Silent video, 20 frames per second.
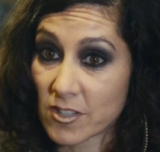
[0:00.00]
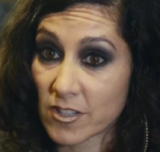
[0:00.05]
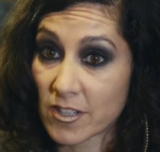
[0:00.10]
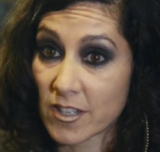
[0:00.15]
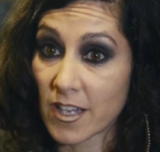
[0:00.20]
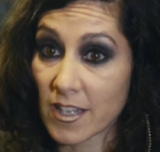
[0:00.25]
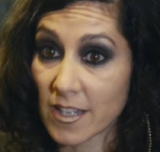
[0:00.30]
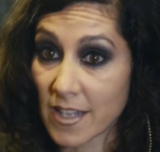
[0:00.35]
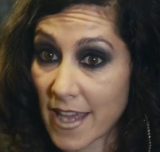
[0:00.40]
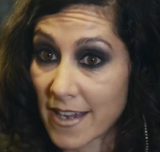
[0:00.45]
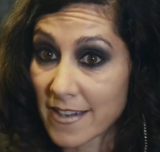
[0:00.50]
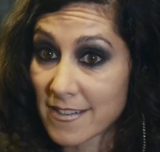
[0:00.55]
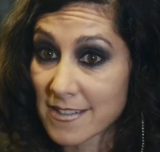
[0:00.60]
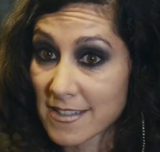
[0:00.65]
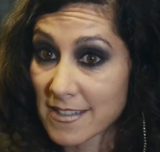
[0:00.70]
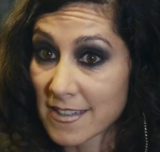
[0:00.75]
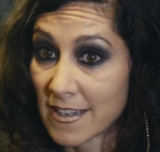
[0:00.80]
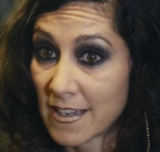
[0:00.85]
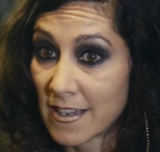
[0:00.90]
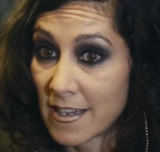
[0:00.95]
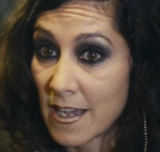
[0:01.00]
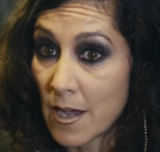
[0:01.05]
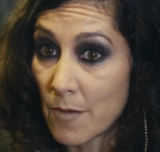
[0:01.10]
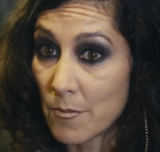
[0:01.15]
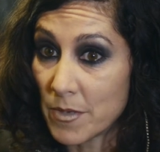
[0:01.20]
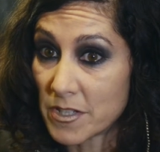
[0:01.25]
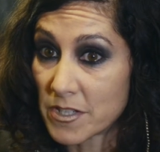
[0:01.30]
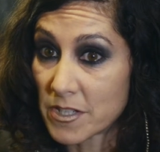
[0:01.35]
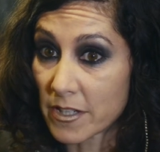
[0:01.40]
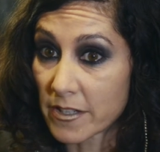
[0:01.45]
to collect
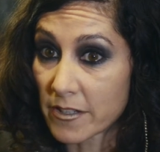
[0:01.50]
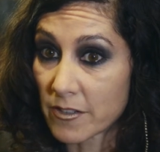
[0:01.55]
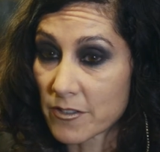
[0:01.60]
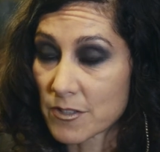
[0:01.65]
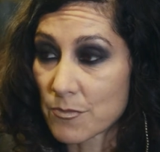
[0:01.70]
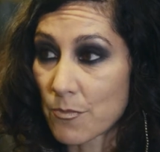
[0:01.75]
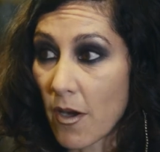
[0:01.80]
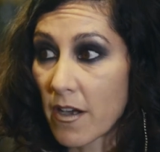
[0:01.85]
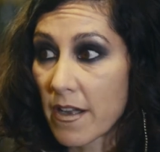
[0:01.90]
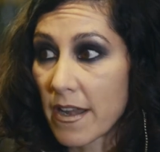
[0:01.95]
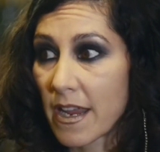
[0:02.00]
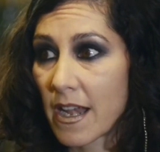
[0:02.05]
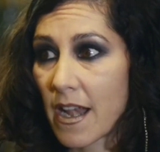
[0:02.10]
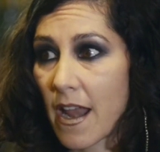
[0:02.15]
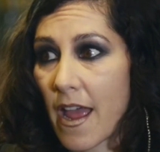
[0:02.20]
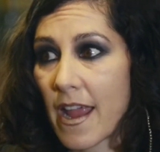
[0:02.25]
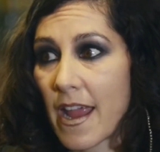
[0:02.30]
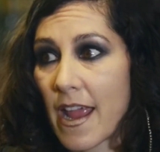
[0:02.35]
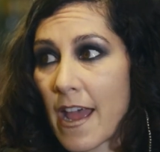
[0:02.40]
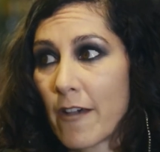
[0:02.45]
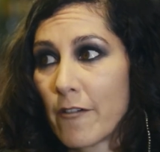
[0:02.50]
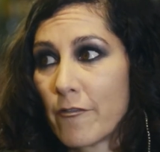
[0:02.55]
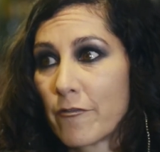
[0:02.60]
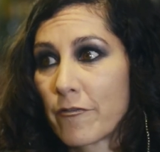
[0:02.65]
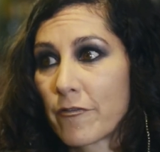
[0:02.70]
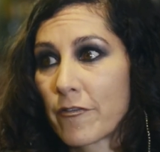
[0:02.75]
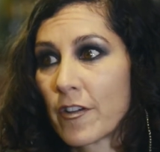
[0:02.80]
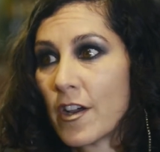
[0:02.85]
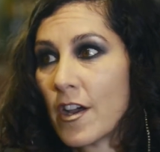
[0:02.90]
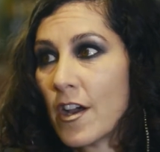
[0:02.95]
materials. Marty and I
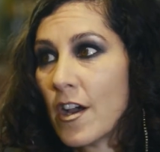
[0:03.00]
have